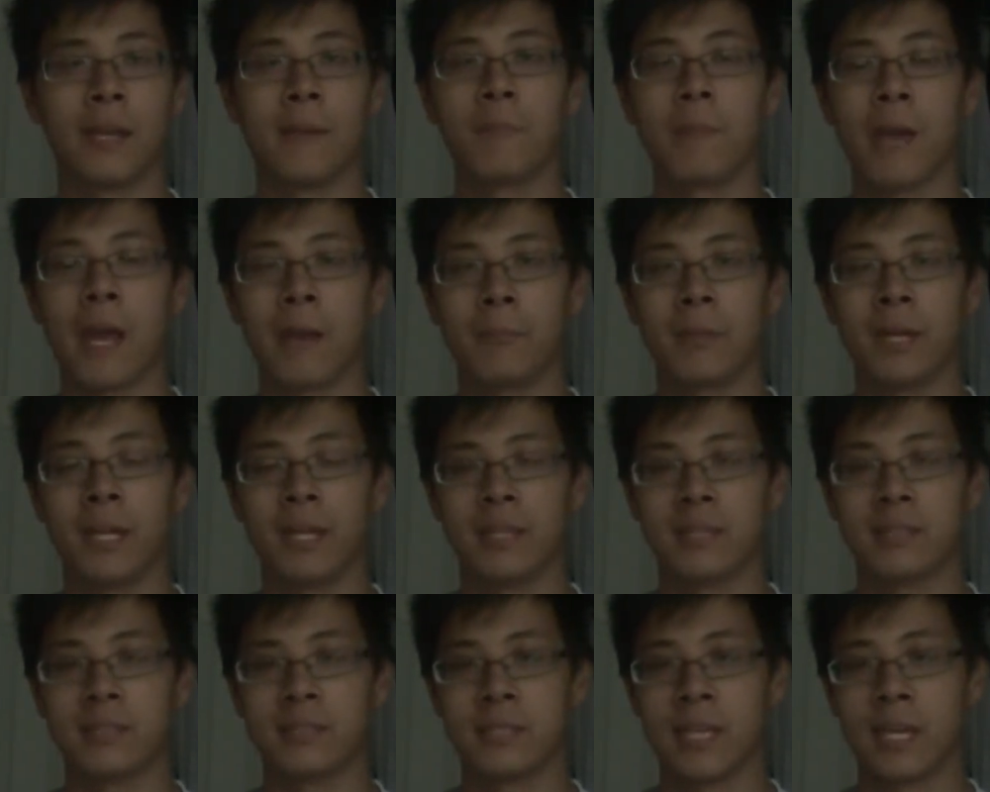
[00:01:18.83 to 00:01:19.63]
And Batman
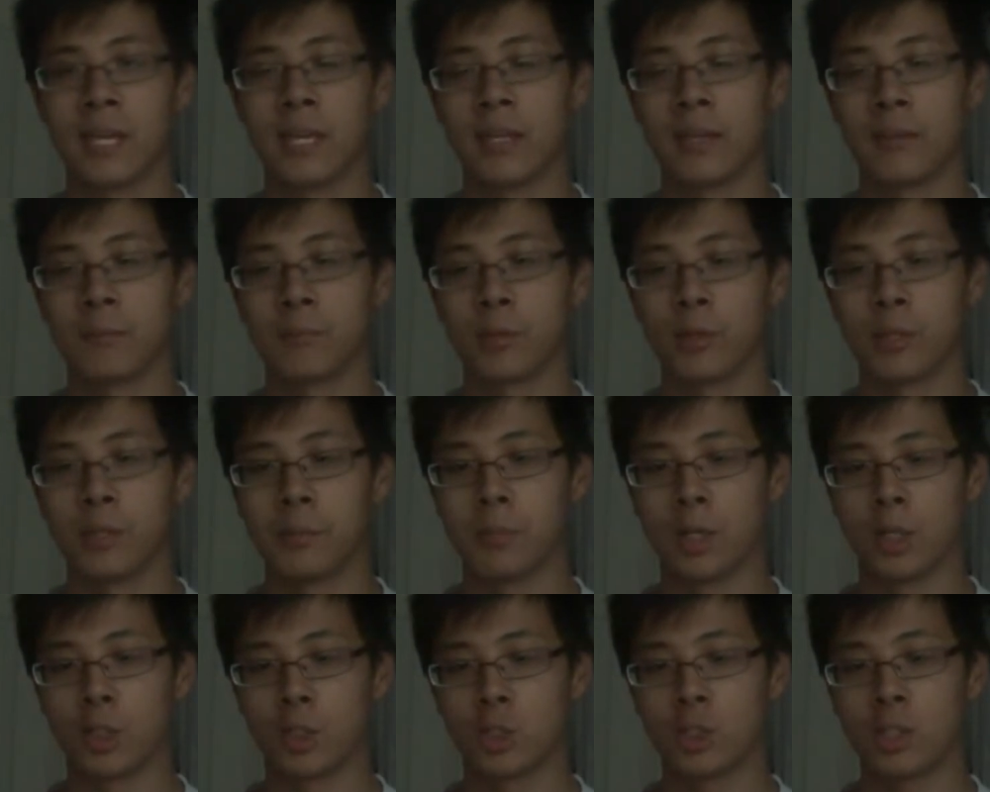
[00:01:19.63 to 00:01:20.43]
is saying pretty
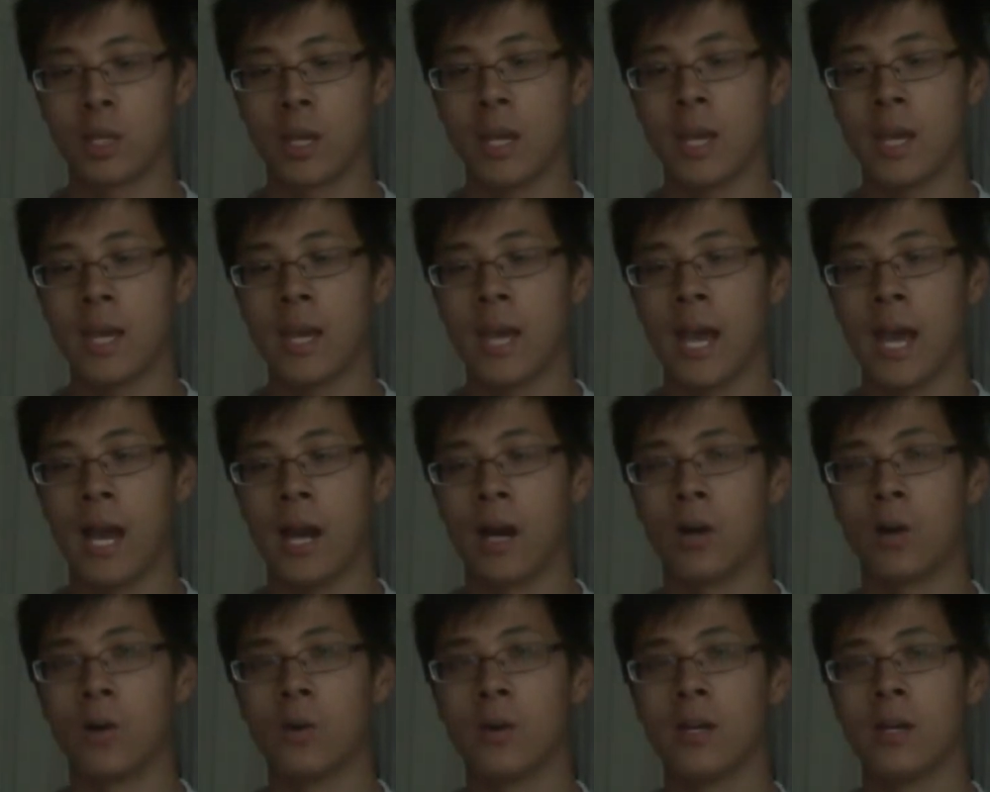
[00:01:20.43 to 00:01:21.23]
much
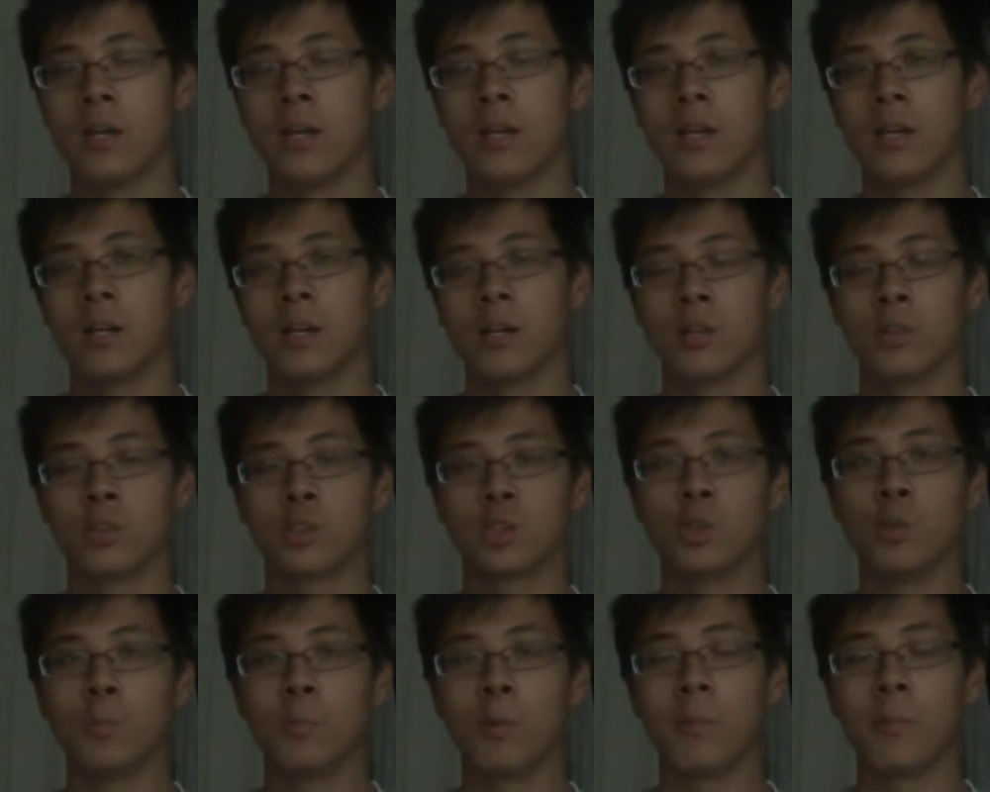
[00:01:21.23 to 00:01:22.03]
how
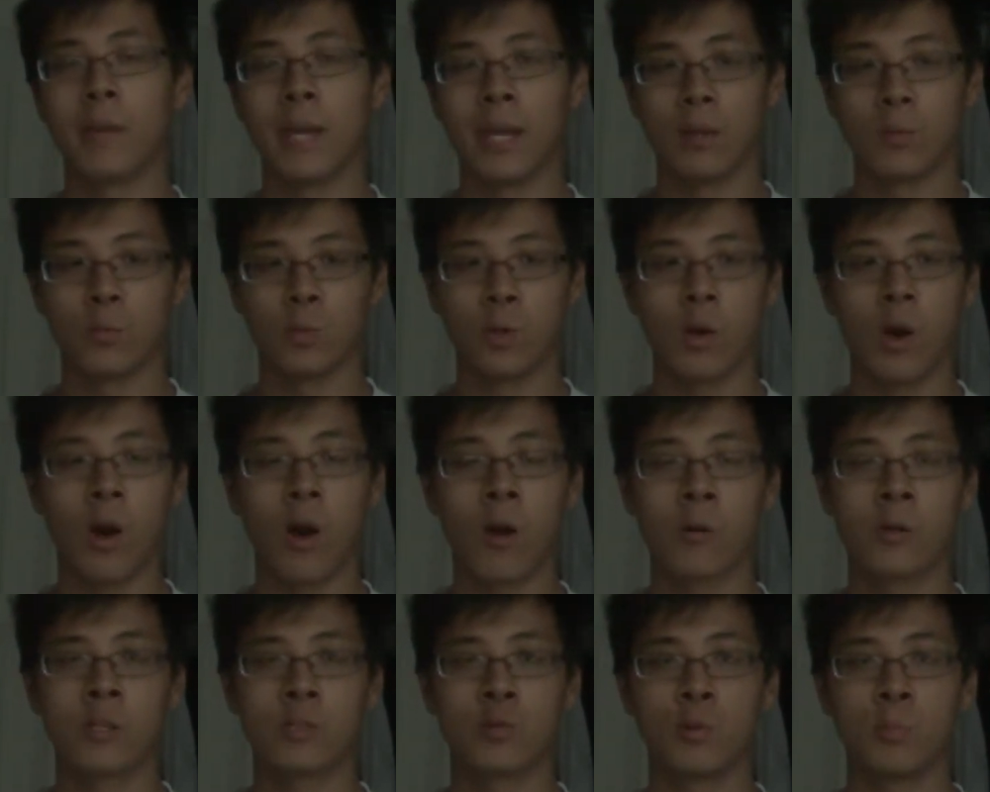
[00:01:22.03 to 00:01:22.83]
Superman will
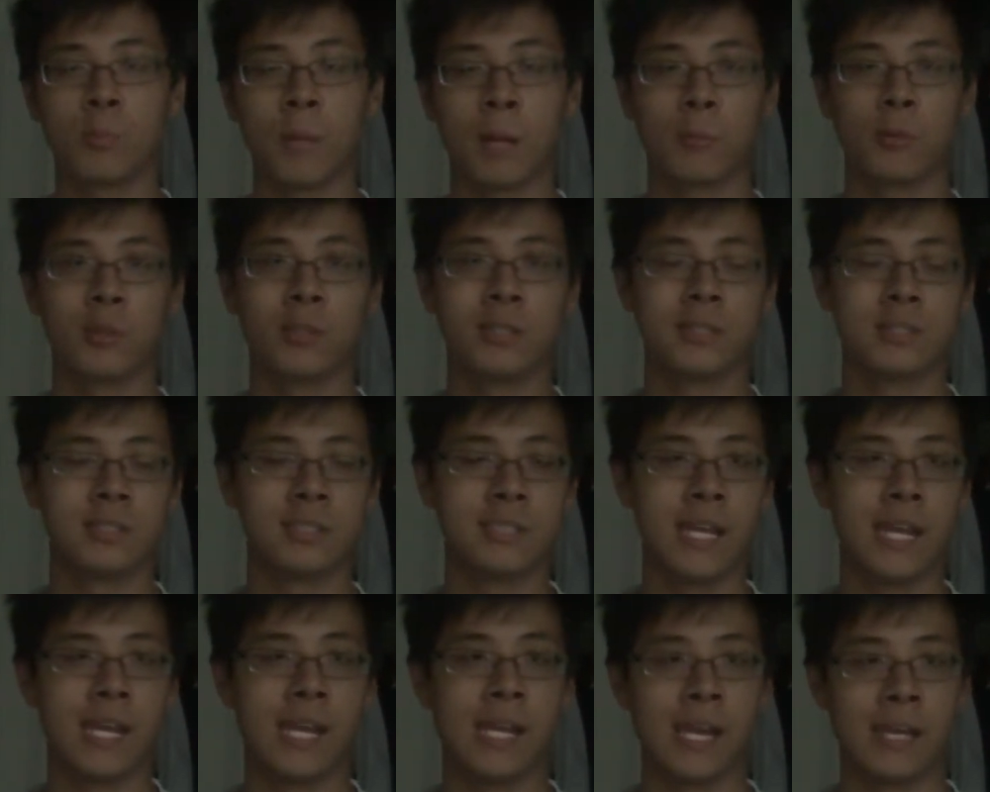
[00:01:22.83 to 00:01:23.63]
always remember this
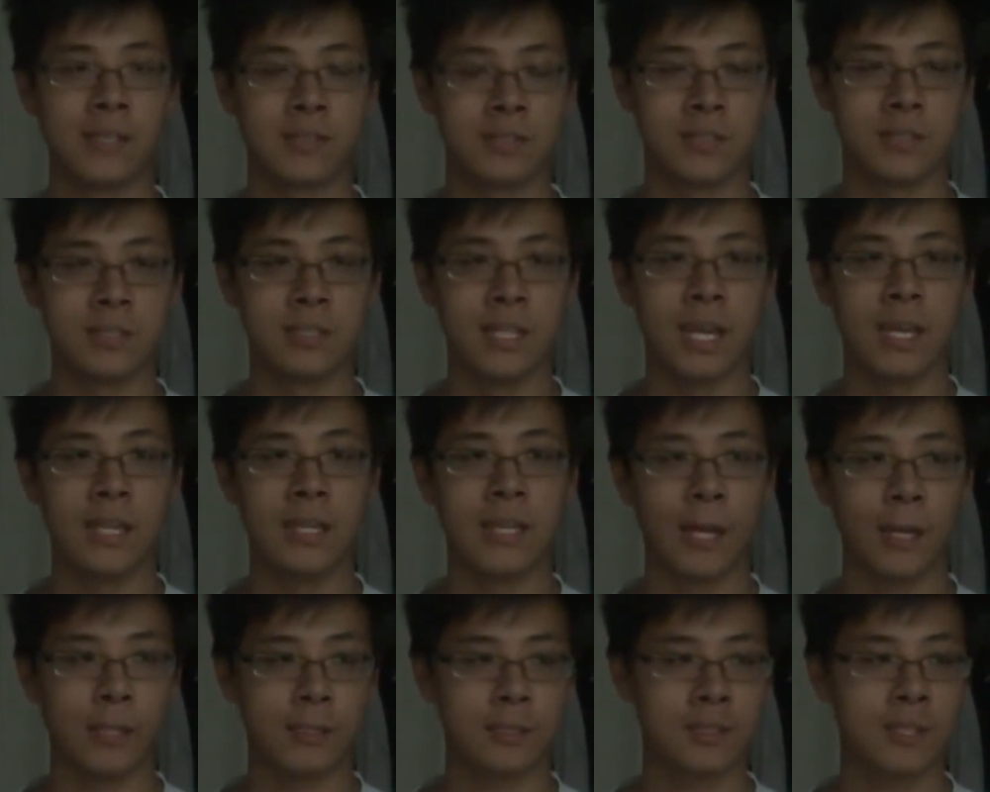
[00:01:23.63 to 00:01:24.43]
day as the day
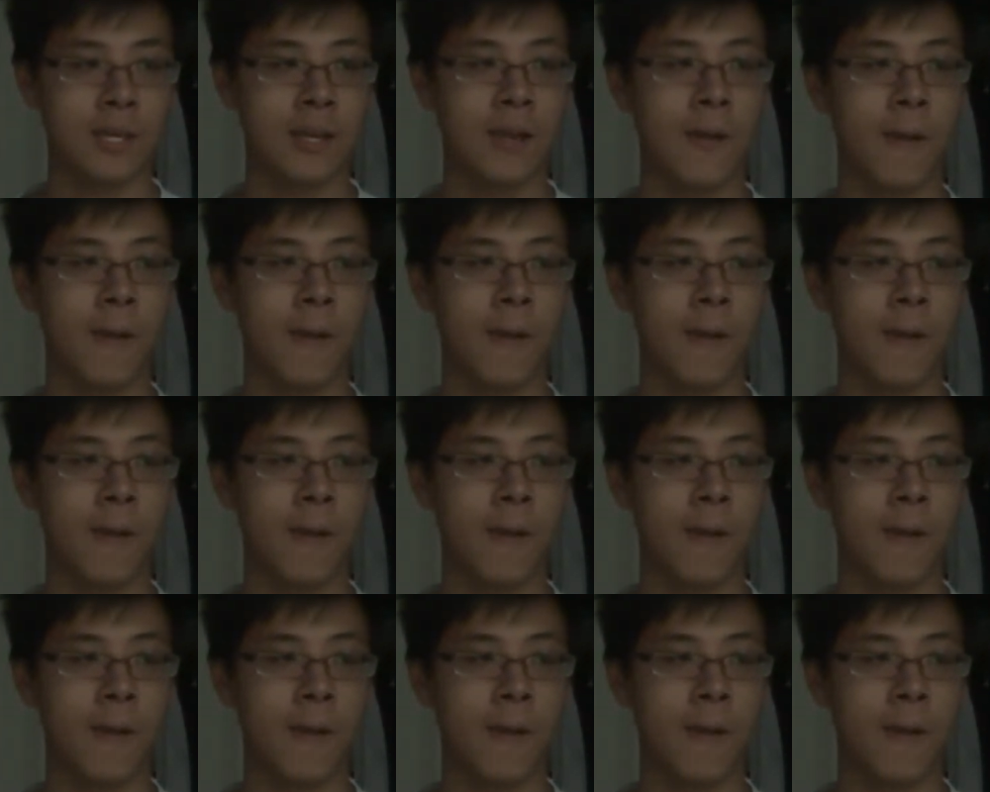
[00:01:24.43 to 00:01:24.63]
that